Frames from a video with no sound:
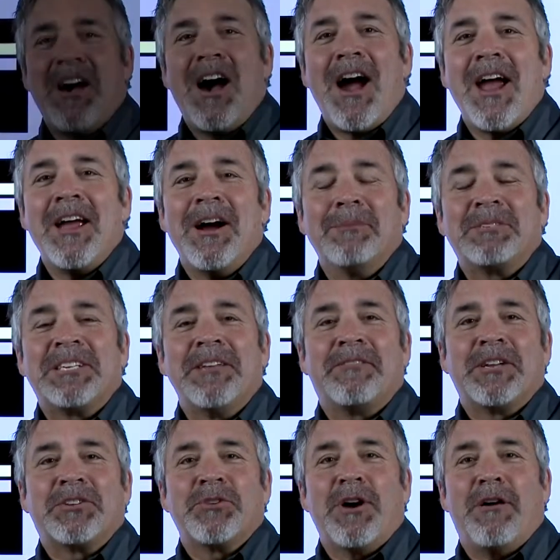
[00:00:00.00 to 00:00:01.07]
Hi, I'm Steve
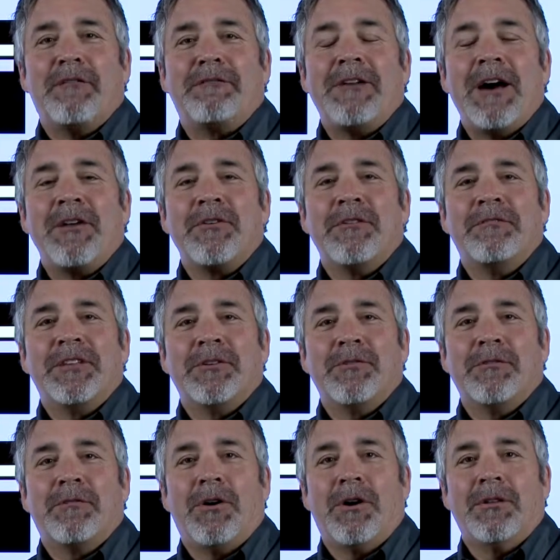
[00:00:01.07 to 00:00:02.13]
Cottrell, founder of
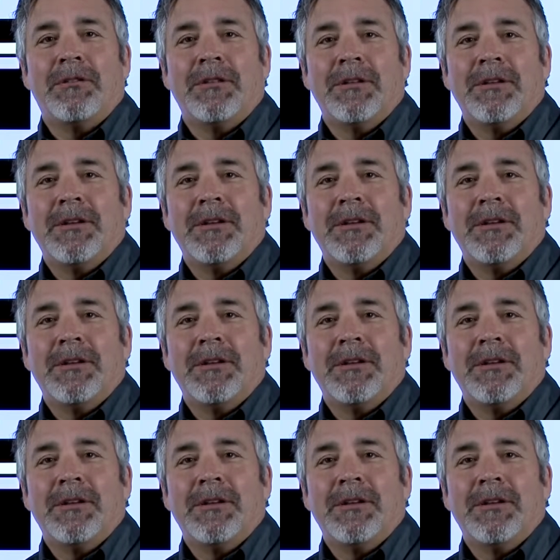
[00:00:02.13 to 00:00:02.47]
DealerVault.